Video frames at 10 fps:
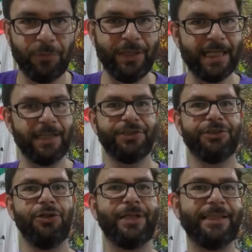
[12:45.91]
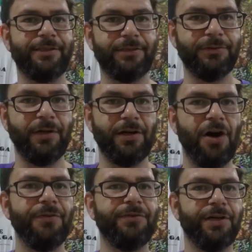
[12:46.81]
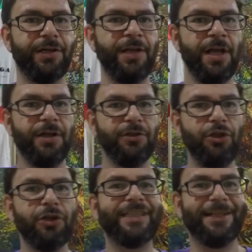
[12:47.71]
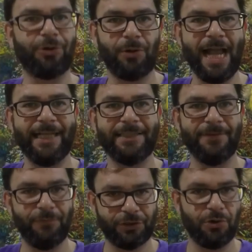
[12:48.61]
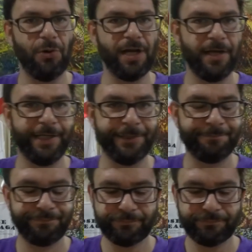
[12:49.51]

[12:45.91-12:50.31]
but we got to just look into all the looks and crannies of what's going on here.